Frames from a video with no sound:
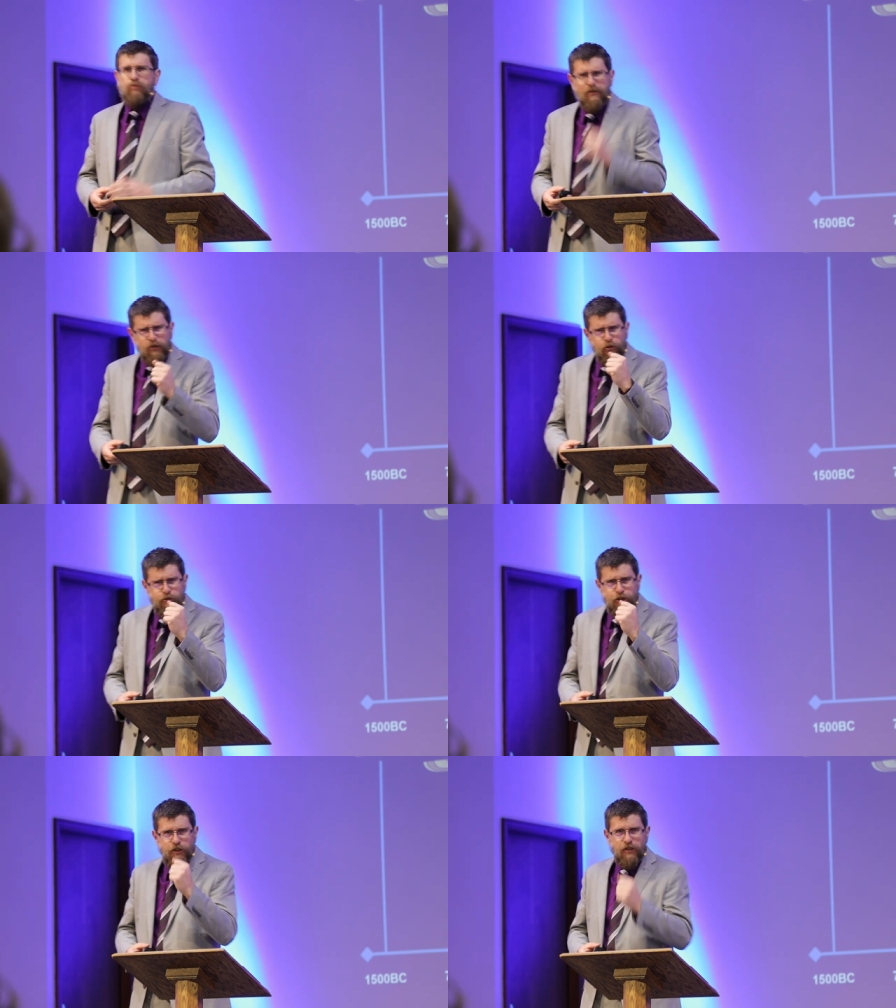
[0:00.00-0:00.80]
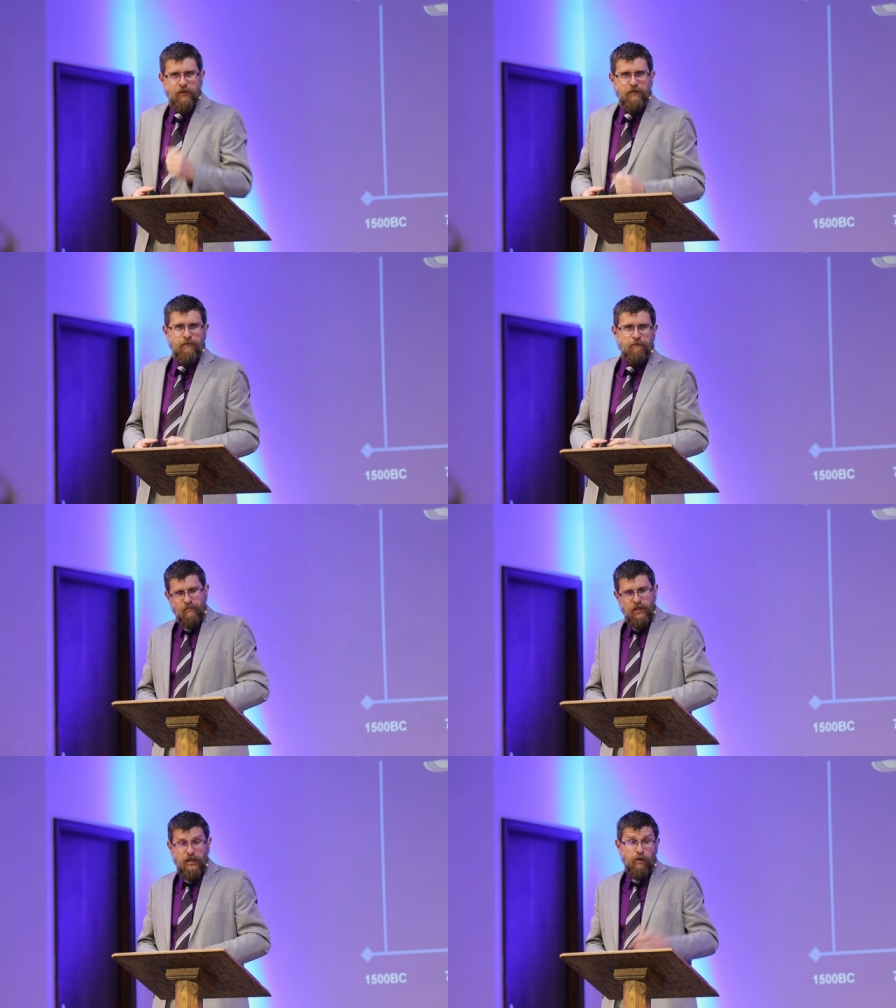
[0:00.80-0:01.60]
Revolution.
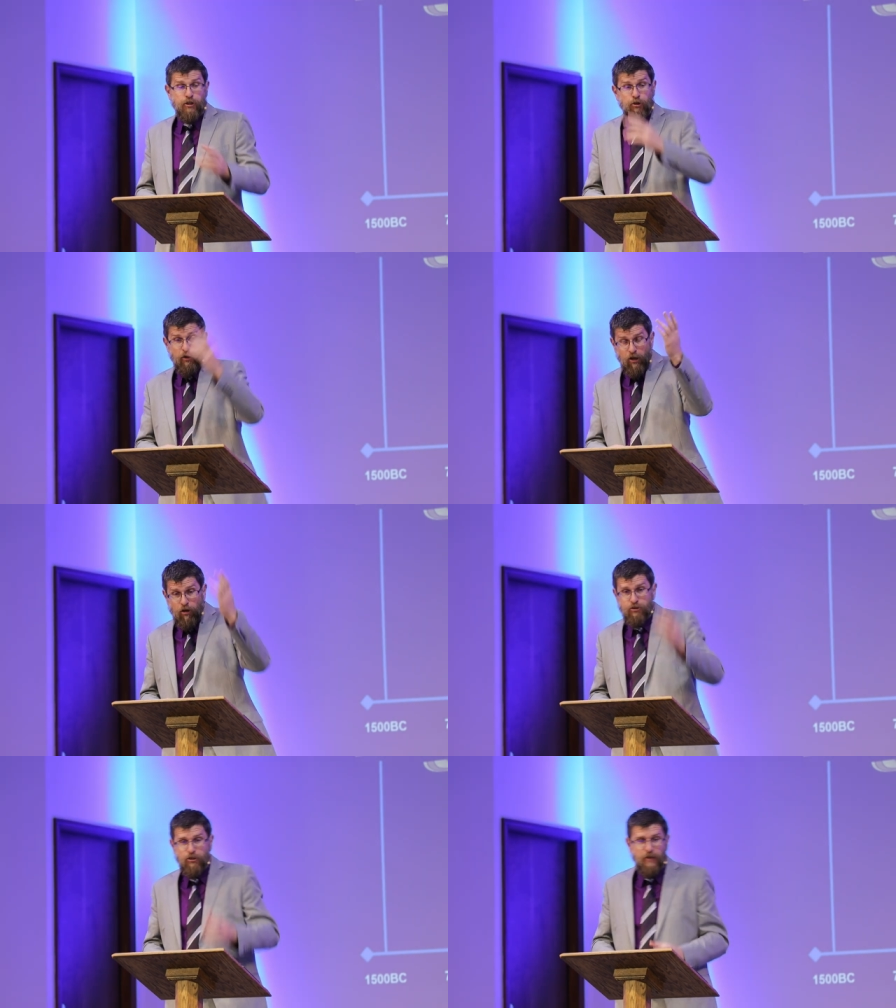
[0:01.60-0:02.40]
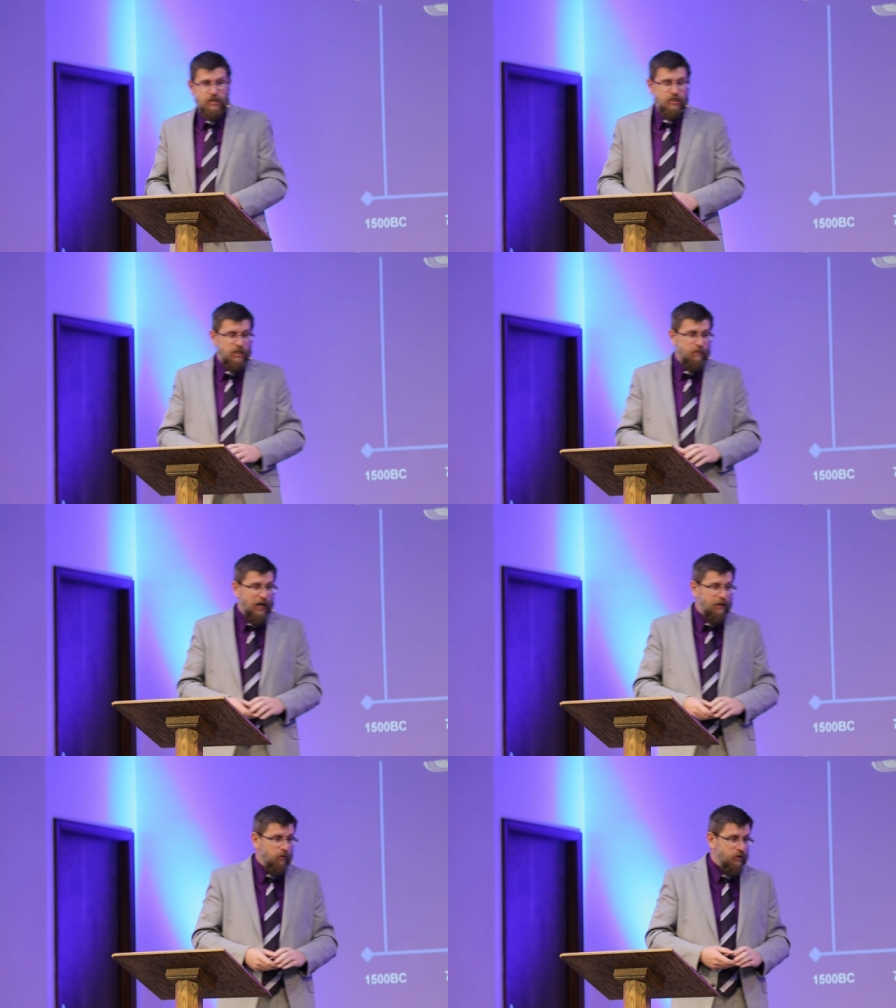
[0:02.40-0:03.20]
Another story also mentioned in the
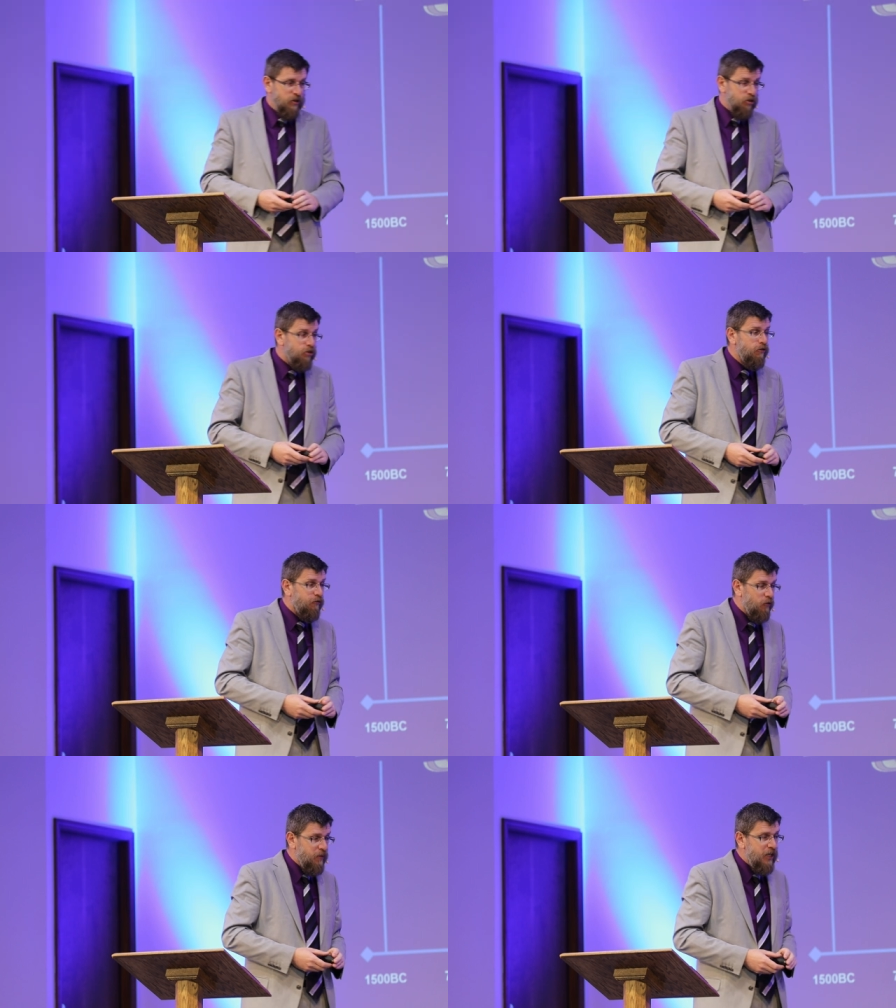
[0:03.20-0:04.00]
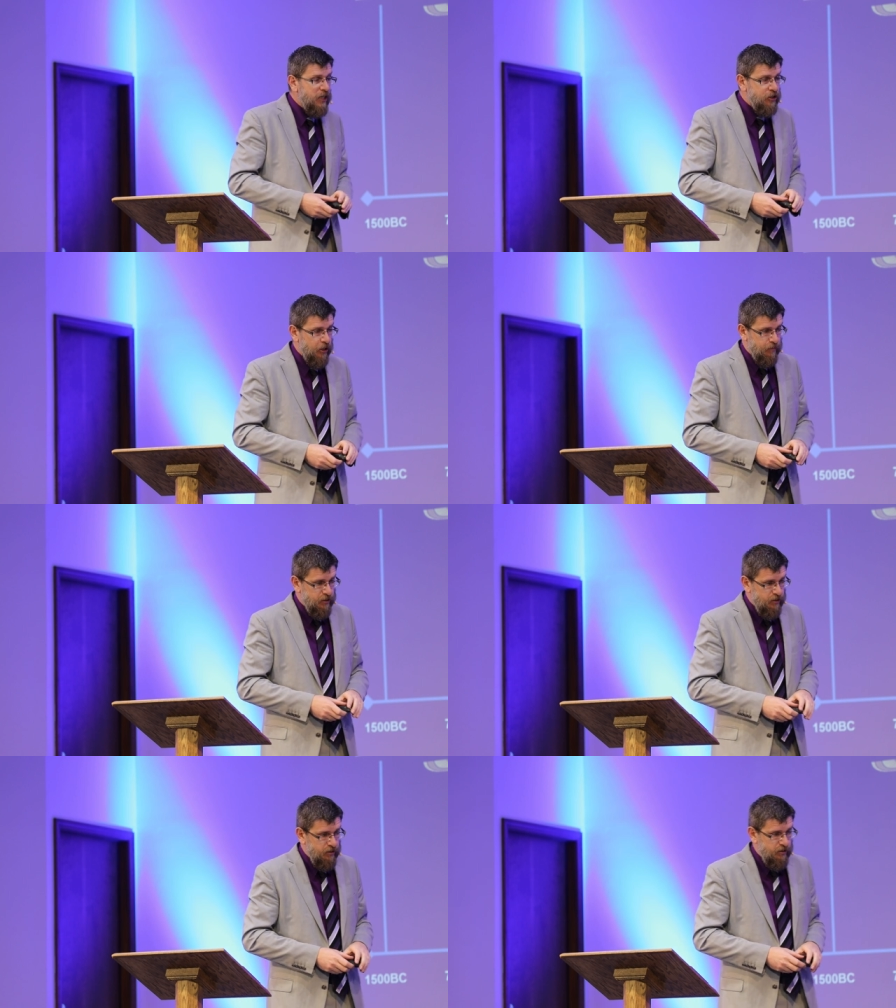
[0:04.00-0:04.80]
Bible is a Jew from Egypt.